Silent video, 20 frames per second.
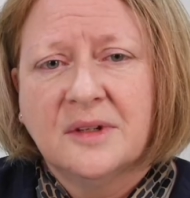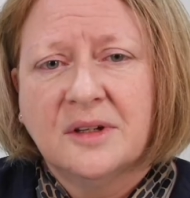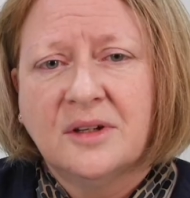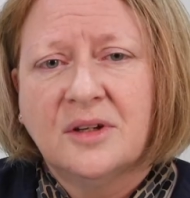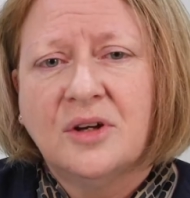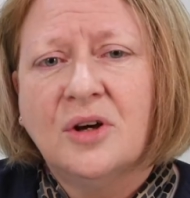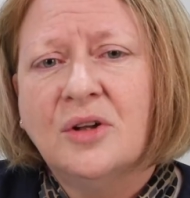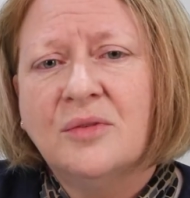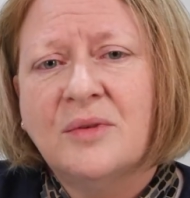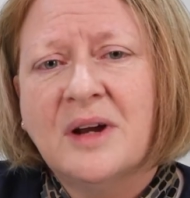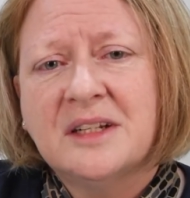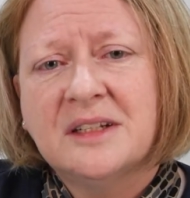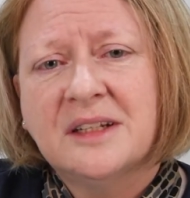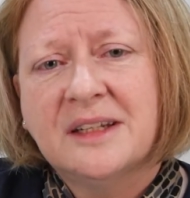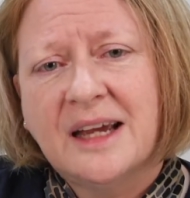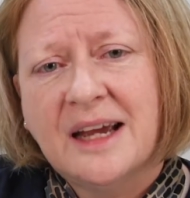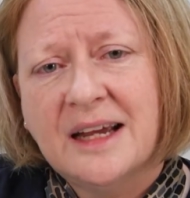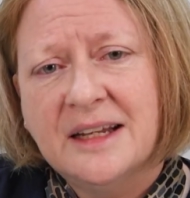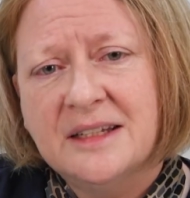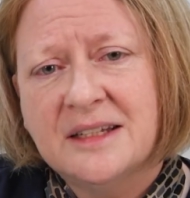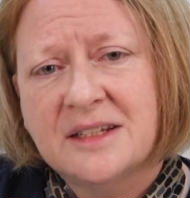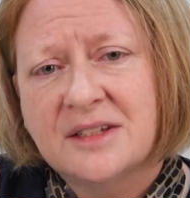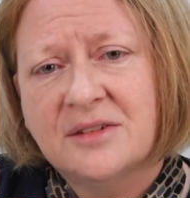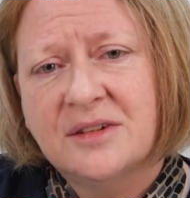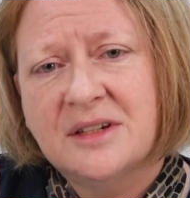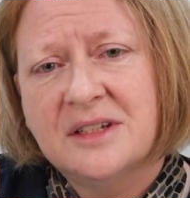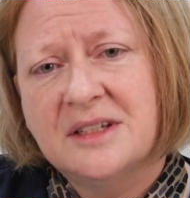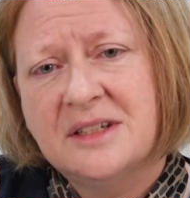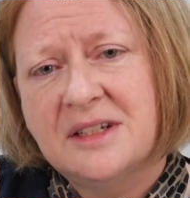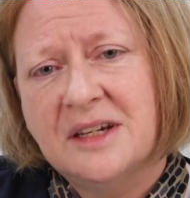Colorectal cancer
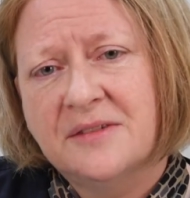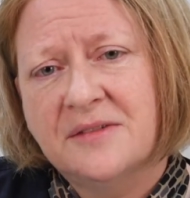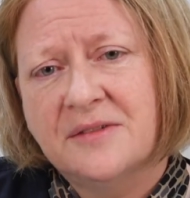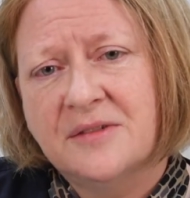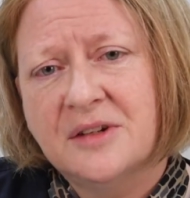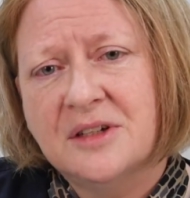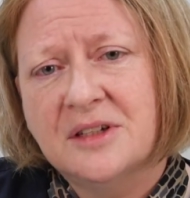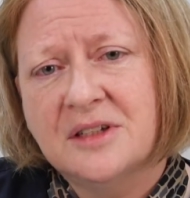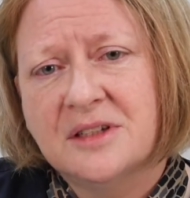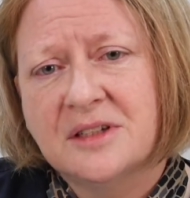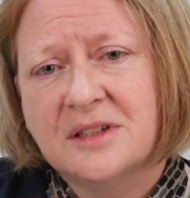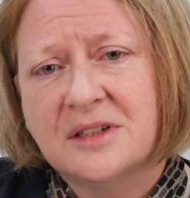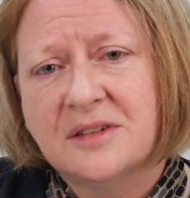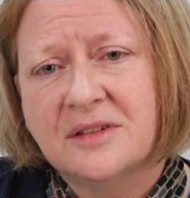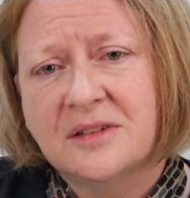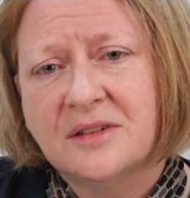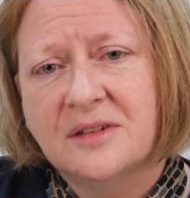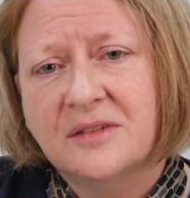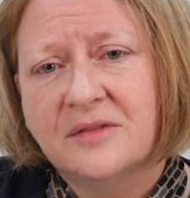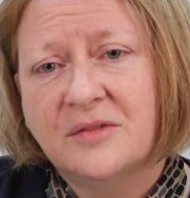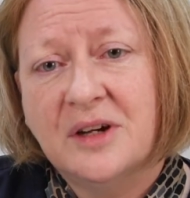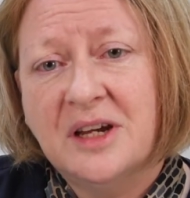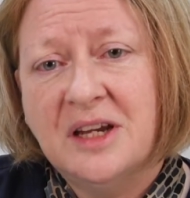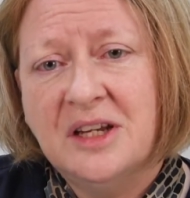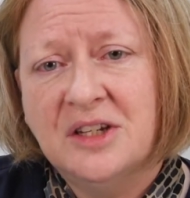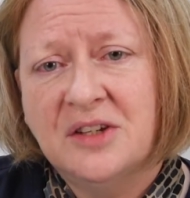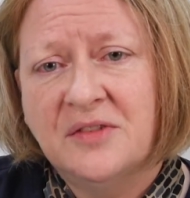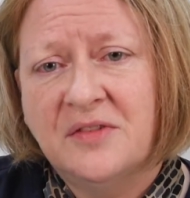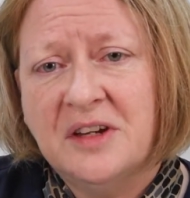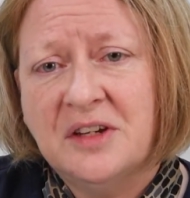is different for
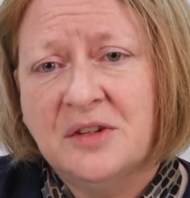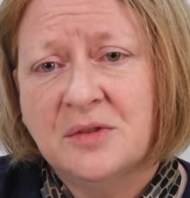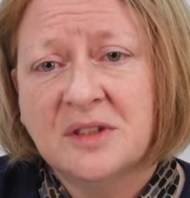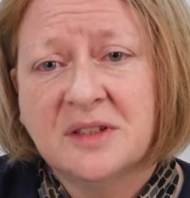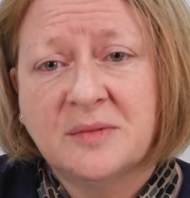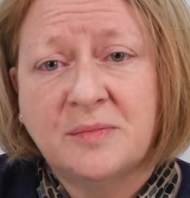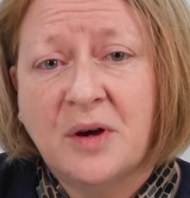individuals,